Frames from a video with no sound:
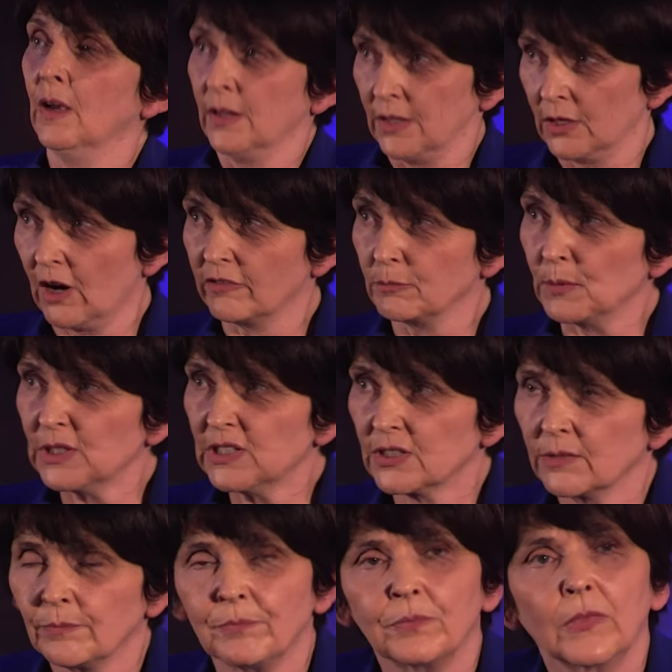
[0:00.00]
The government,
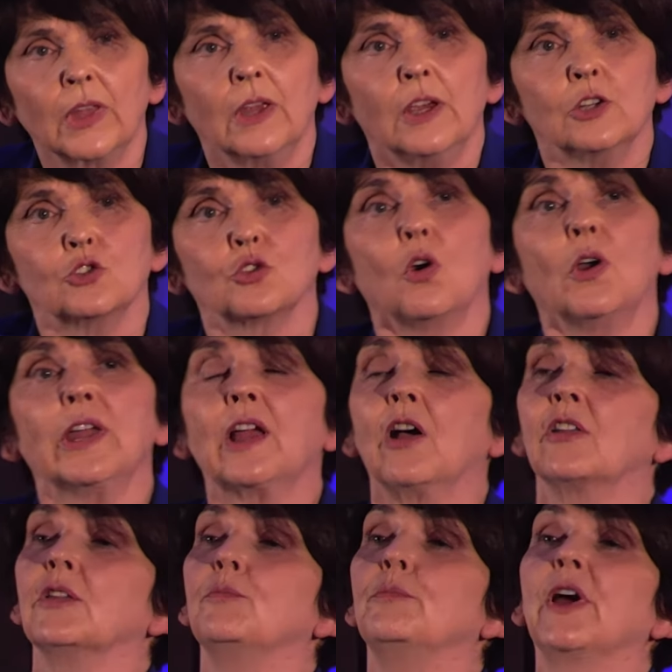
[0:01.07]
drawing
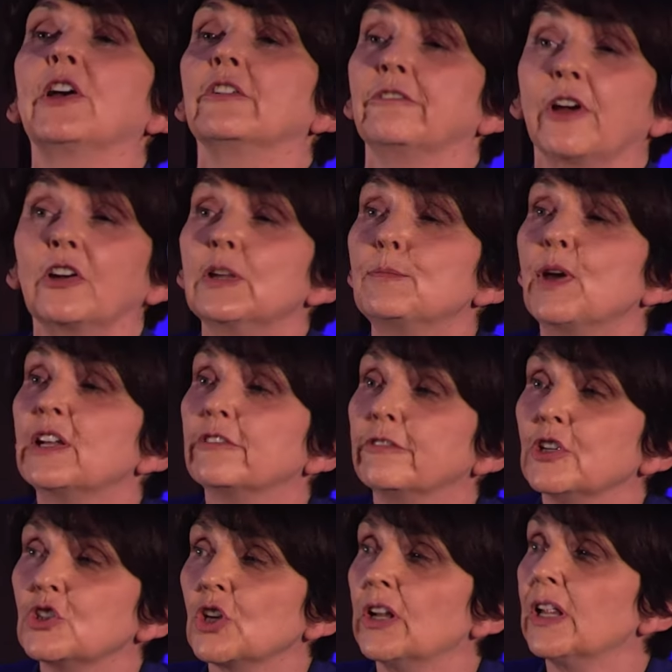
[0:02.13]
on the very
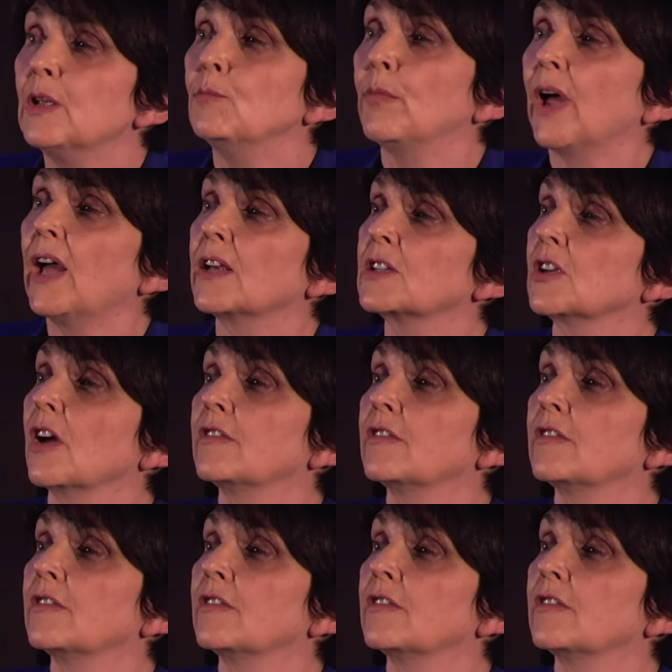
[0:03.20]
beneficial impact